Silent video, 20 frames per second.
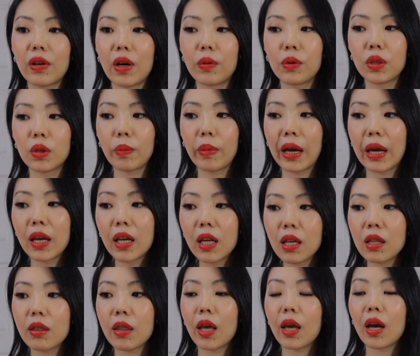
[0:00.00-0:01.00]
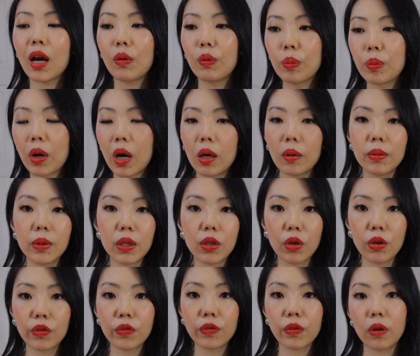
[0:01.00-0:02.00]
I were to buy anything, I would probably
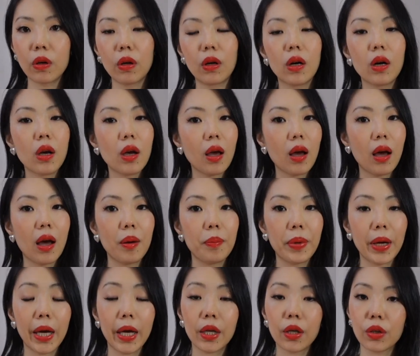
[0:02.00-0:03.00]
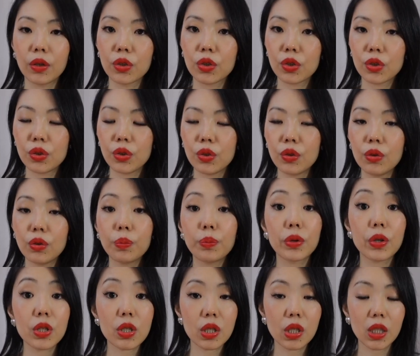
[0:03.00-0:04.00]
go for a bag or two
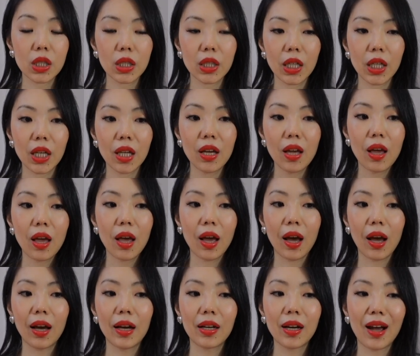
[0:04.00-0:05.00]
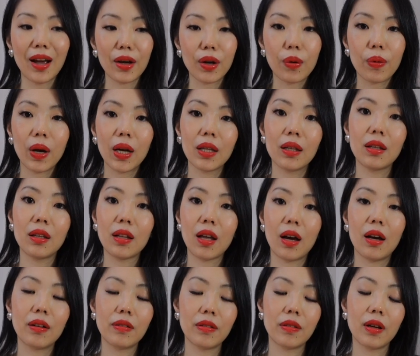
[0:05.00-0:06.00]
personally. And I quite
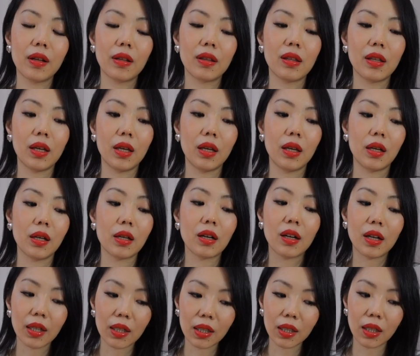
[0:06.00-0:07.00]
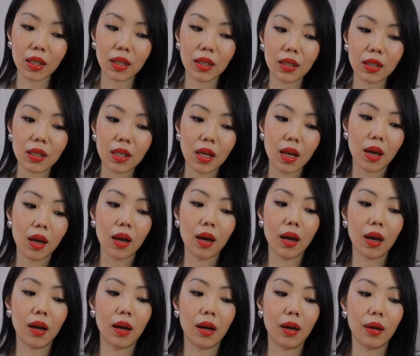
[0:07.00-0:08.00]
love the cardigan
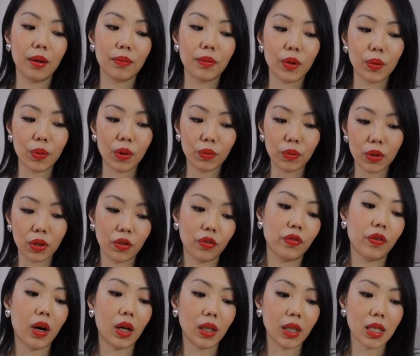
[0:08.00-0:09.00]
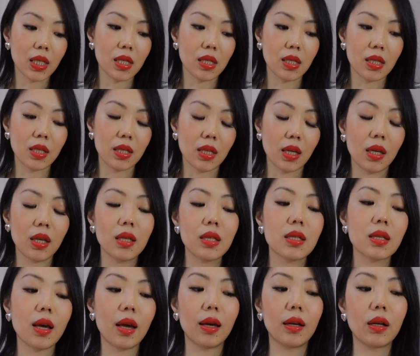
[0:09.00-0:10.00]
um, the one with the falling
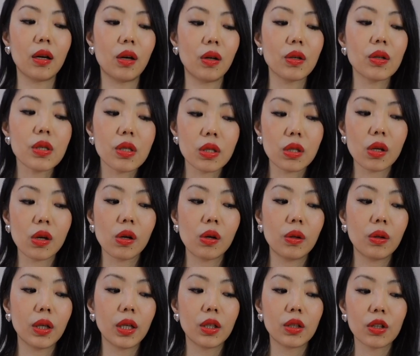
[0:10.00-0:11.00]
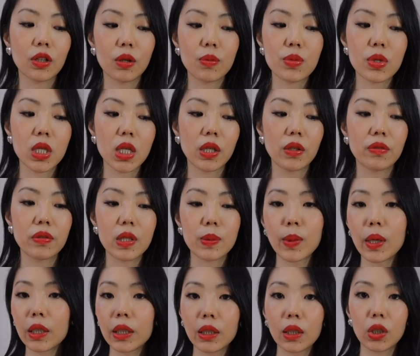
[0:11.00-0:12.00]
CCs. And also in terms of
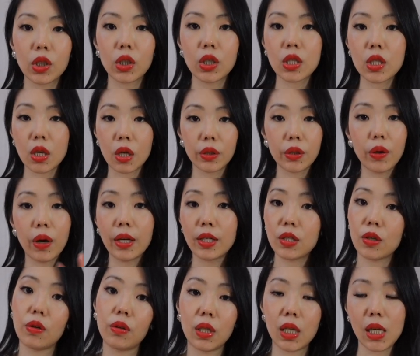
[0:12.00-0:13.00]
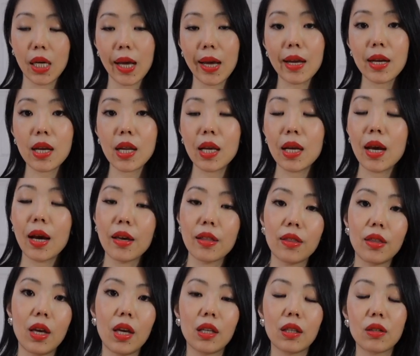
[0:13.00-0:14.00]
small leather goods, although I don't need any, I
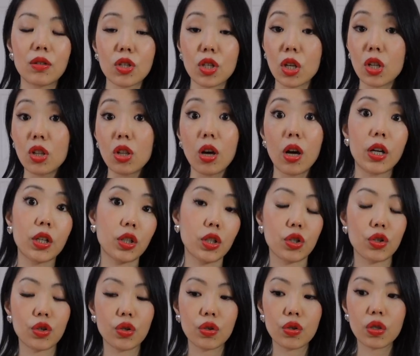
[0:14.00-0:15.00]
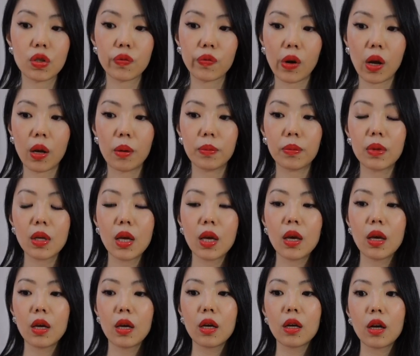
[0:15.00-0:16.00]
think there's a lot to choose from.
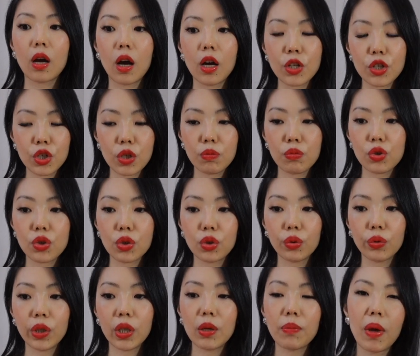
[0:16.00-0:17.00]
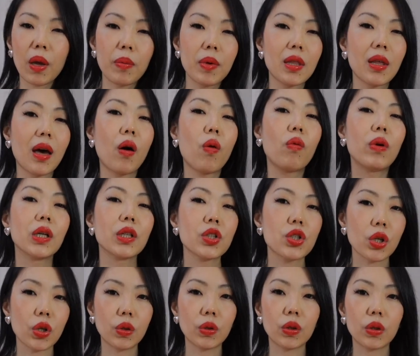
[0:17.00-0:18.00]
Costume jewelry, maybe that one
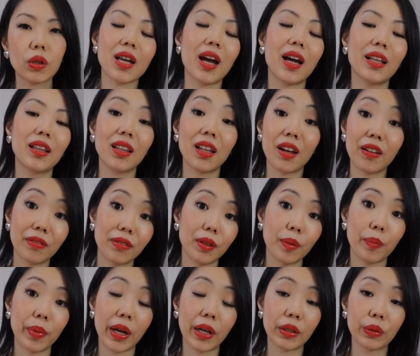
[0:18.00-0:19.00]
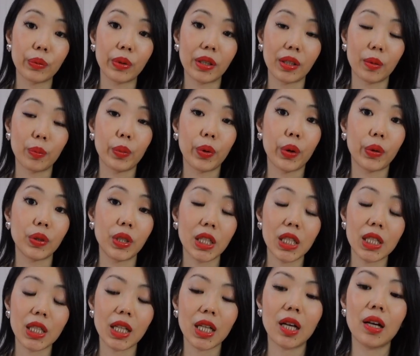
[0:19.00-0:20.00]
choker. I love the belt with the bow
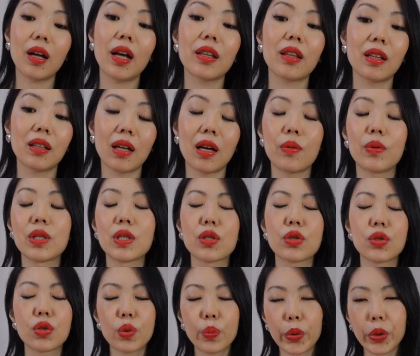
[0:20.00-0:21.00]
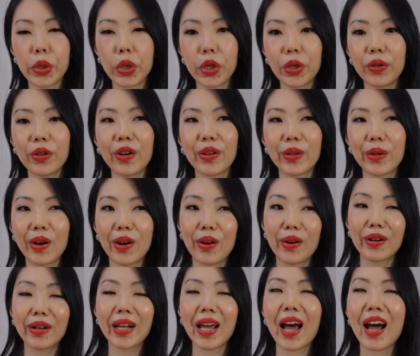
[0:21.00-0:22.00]
detail. I think that one's super cute, although I
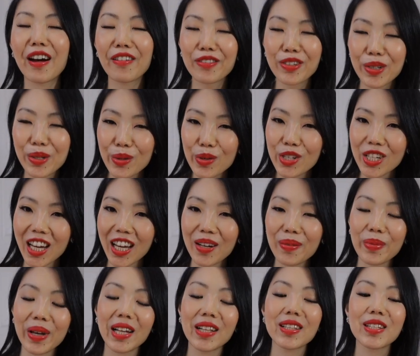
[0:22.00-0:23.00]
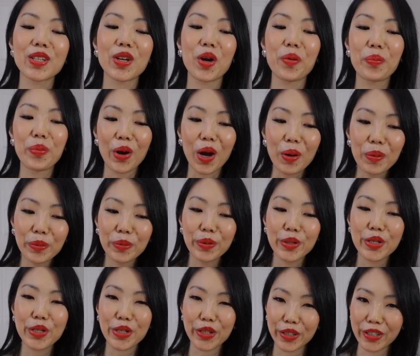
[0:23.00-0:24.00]
already have two chain belts, so I probably
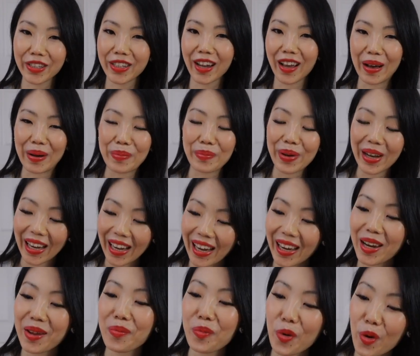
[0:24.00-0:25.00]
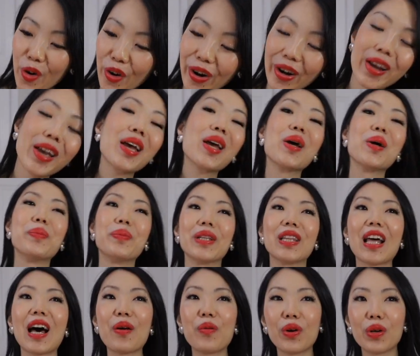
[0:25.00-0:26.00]
should not buy any more, but
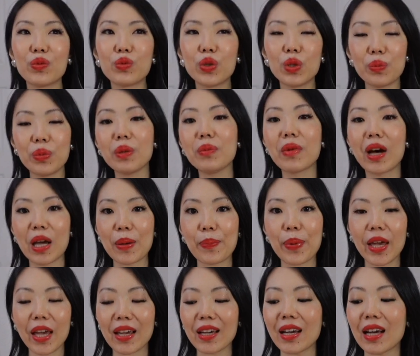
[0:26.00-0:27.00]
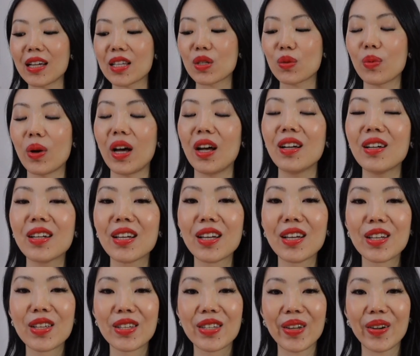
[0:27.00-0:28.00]
that one would be my pick as well.
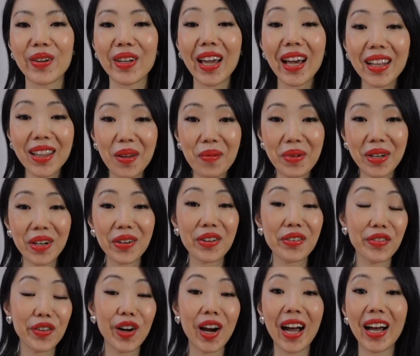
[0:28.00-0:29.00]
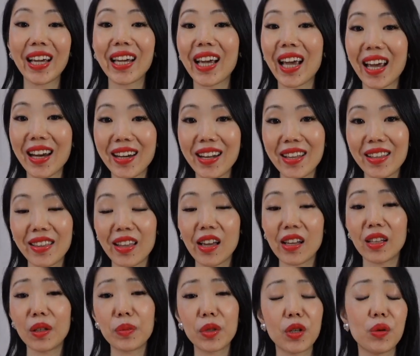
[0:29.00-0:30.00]
So yeah, let me know if you're eyeing anything.
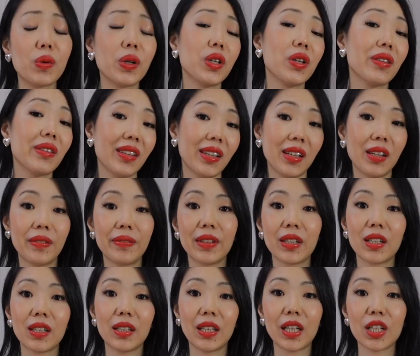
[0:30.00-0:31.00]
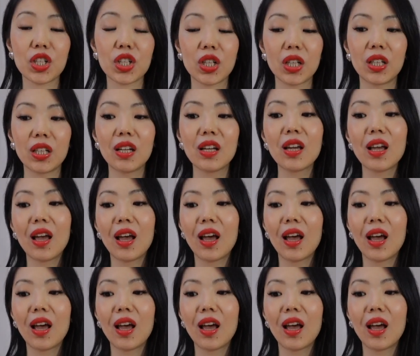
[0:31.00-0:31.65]
Let me know what you think of the collection.